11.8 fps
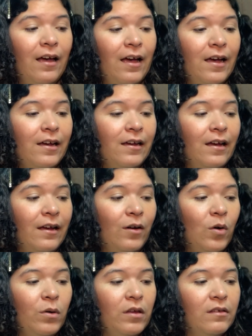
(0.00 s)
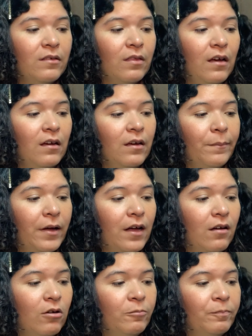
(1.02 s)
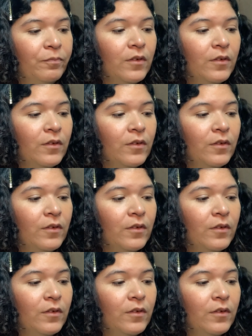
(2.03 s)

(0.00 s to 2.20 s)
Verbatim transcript: I always think about,